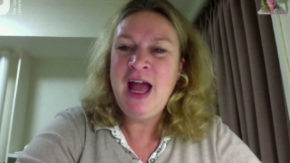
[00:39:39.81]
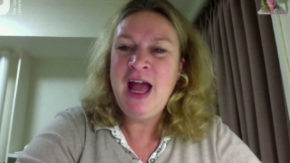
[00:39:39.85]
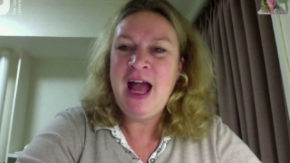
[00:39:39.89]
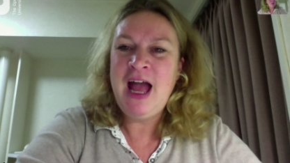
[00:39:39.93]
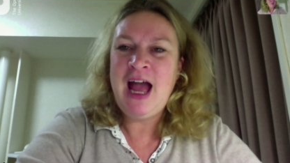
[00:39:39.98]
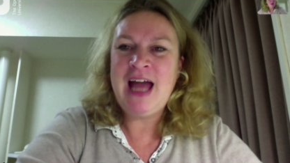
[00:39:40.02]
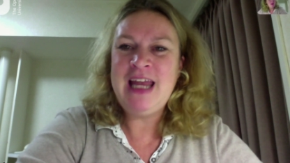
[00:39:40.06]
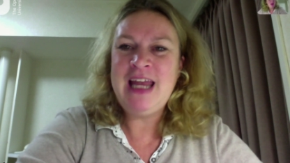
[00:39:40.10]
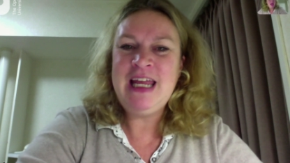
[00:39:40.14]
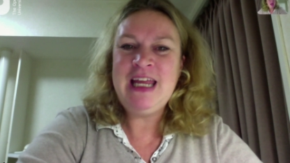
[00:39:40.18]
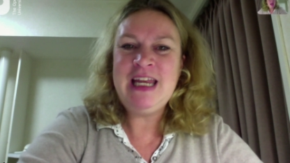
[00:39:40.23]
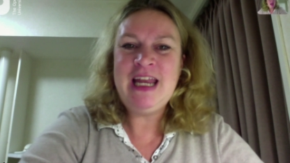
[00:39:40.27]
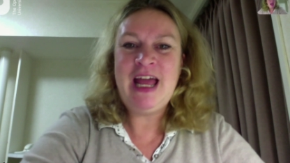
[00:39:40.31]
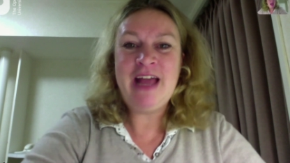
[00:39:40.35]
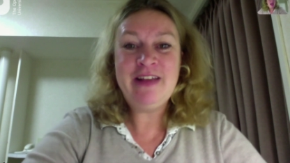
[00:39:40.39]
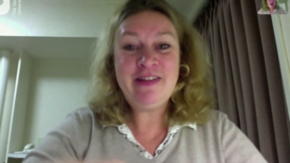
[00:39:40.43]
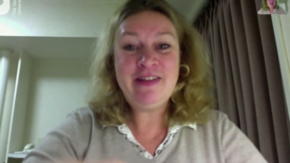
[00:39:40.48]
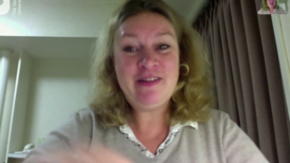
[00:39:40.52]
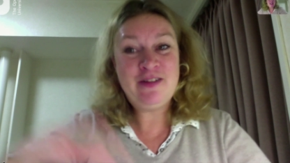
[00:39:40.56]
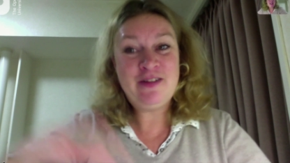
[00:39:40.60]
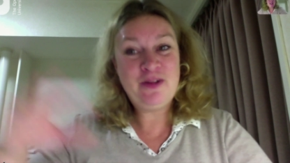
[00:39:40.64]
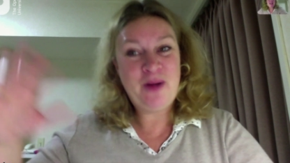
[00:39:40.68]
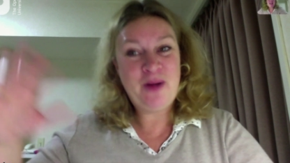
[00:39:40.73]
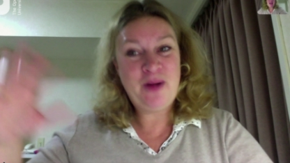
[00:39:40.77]
And in
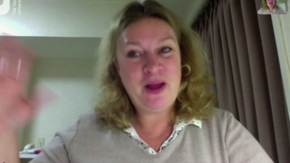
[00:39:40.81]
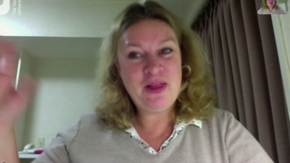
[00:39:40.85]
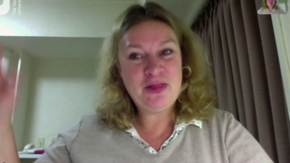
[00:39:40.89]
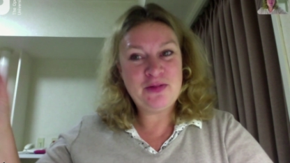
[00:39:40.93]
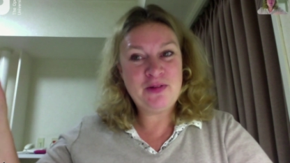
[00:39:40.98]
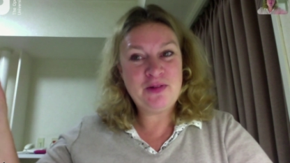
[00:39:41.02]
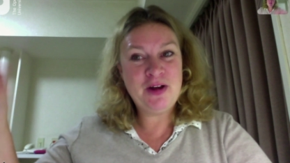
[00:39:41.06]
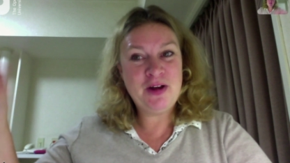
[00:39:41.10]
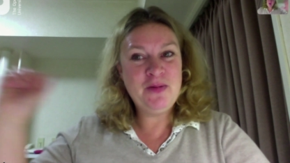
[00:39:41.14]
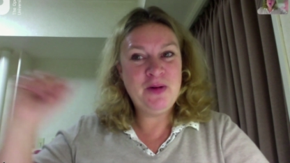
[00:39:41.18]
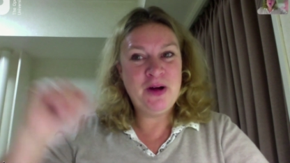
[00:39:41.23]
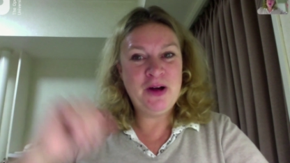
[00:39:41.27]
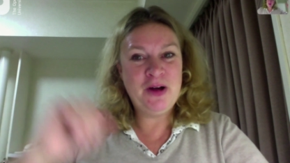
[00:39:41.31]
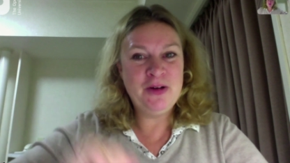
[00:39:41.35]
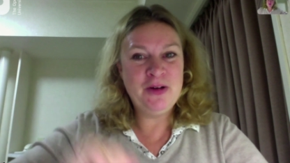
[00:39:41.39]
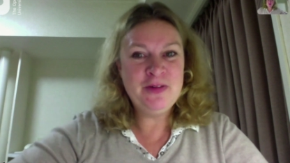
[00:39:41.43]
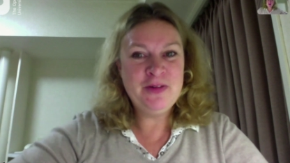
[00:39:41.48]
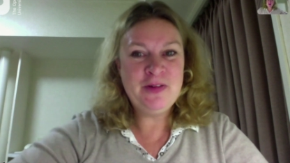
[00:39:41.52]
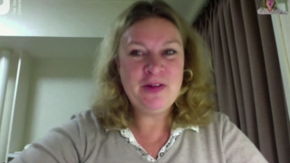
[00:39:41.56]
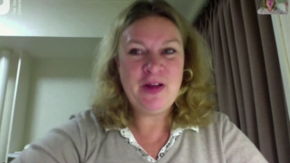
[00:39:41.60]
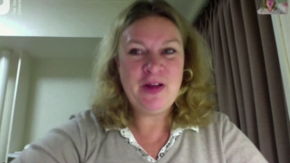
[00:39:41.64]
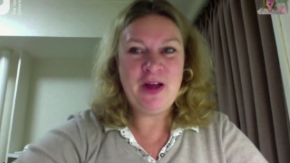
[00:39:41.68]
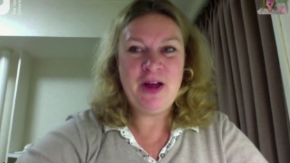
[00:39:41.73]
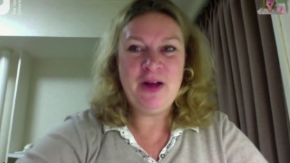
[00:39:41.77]
S283
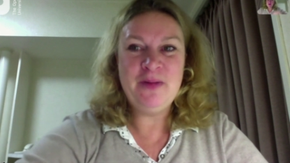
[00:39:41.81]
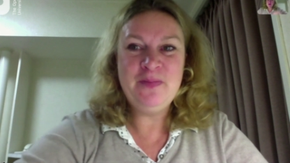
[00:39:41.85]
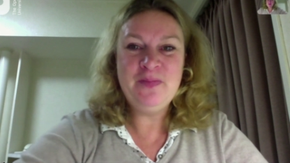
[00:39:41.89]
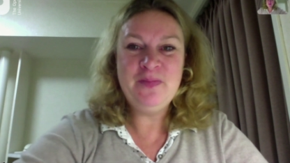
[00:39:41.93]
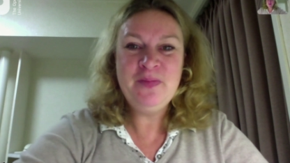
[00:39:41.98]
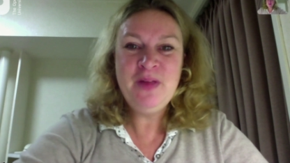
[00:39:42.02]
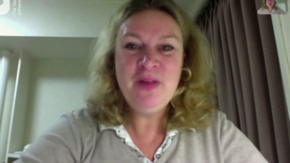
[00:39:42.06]
world, um,